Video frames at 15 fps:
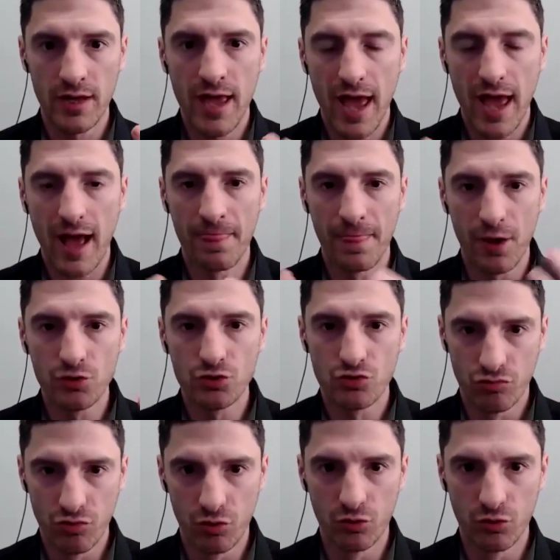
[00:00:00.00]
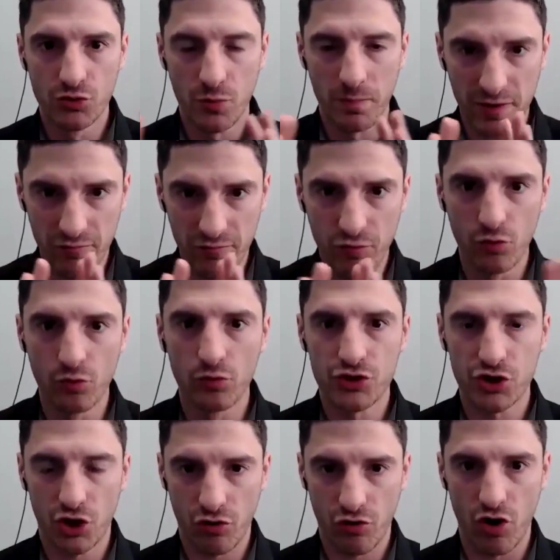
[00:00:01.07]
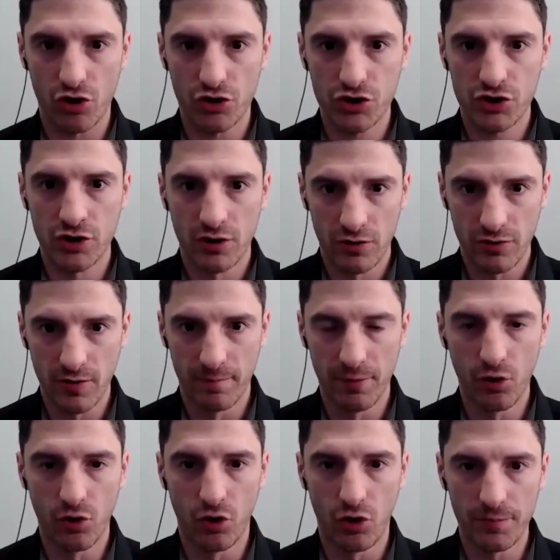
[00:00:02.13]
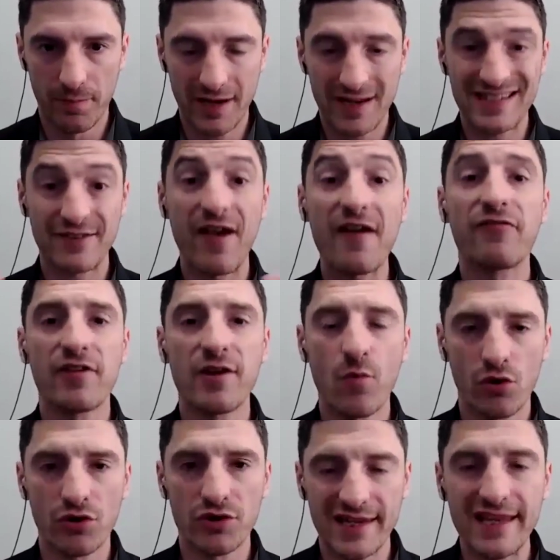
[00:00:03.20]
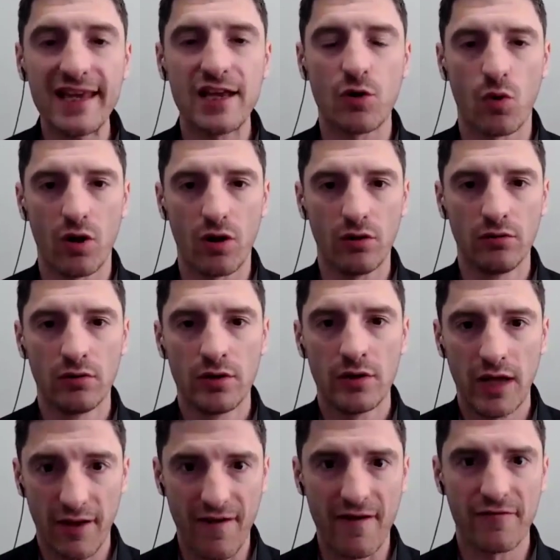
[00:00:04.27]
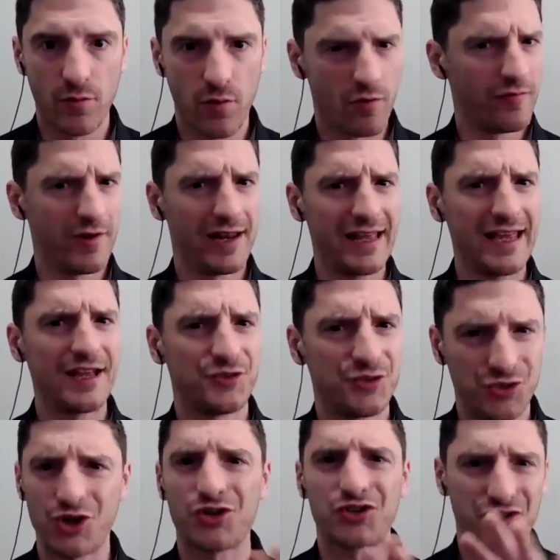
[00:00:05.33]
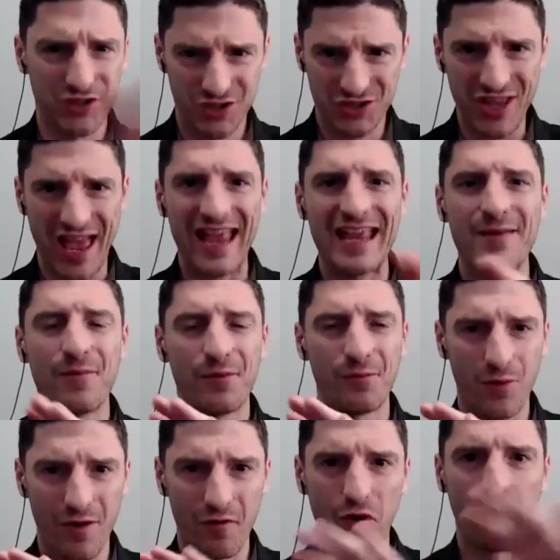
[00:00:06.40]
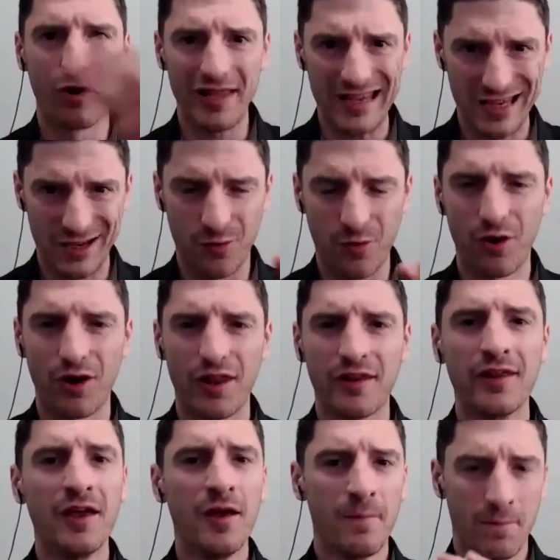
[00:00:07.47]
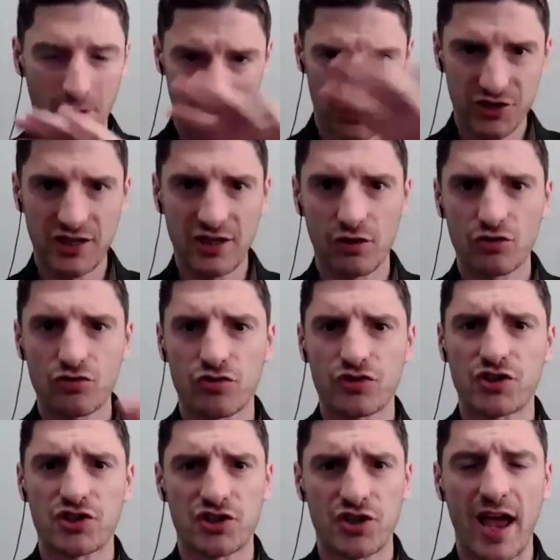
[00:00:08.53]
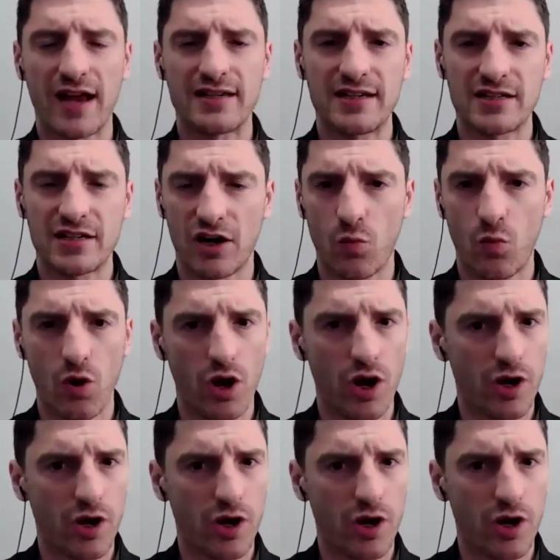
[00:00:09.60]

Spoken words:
And those rules would be rules across the board, because if everyone's equal, if everyone really is just the same and we're all equal and multicultural society is going to work